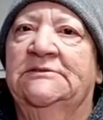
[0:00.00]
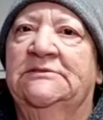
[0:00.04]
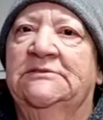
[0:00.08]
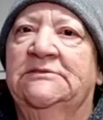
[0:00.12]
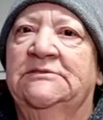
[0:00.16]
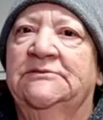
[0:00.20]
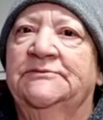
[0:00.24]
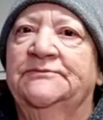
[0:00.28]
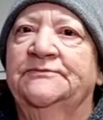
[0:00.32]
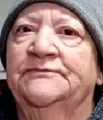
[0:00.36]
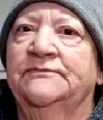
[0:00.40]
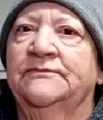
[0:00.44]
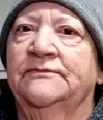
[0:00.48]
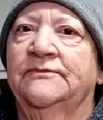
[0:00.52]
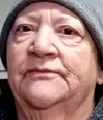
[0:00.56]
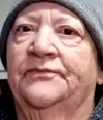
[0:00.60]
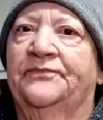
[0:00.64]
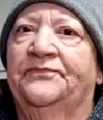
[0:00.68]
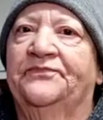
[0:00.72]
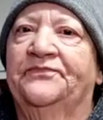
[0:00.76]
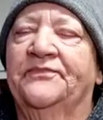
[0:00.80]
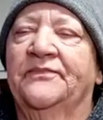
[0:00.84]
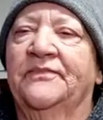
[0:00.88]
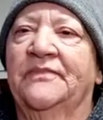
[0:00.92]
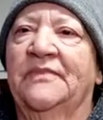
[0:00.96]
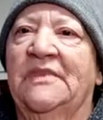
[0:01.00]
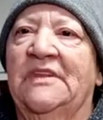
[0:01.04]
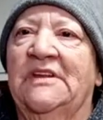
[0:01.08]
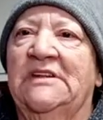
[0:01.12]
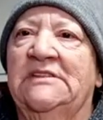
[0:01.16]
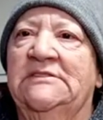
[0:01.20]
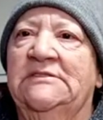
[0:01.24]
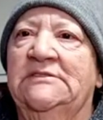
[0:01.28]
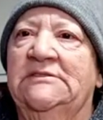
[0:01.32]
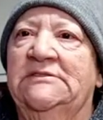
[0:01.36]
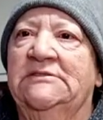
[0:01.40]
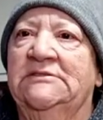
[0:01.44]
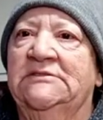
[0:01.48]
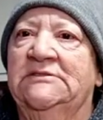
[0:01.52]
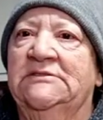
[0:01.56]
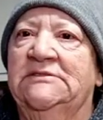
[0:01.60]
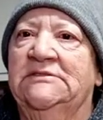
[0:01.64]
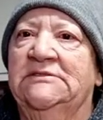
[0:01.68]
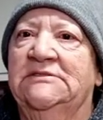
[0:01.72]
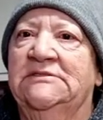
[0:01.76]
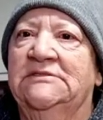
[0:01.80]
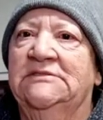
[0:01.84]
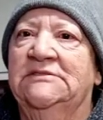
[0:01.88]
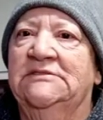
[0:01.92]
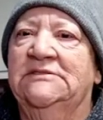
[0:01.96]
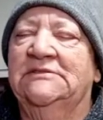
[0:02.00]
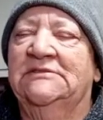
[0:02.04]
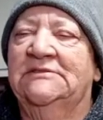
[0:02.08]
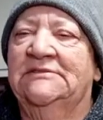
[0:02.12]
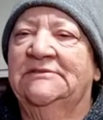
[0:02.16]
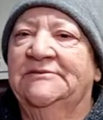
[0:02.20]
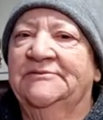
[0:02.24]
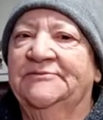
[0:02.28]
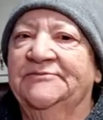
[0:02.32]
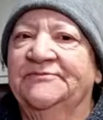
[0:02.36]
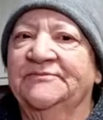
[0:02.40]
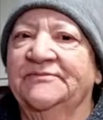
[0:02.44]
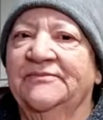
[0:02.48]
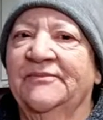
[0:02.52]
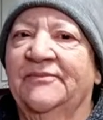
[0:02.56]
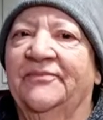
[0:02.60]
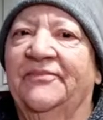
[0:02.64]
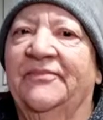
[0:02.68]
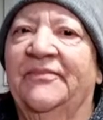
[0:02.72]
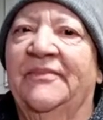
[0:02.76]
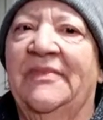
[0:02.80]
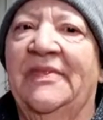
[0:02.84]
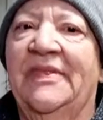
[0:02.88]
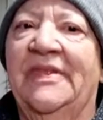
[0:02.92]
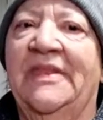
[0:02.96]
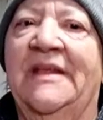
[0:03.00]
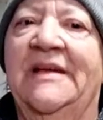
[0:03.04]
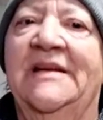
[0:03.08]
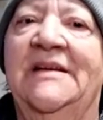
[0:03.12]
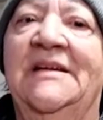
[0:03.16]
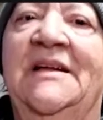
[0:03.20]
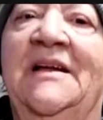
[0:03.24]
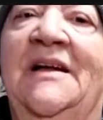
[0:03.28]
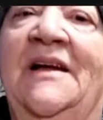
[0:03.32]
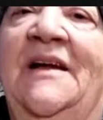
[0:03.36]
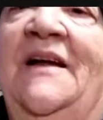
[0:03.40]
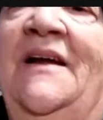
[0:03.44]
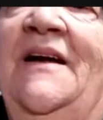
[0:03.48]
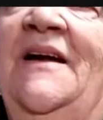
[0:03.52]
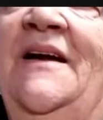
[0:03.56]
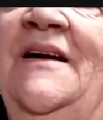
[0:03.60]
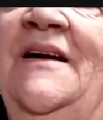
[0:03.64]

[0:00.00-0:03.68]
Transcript: Hi, Dr. Oddity. How are you?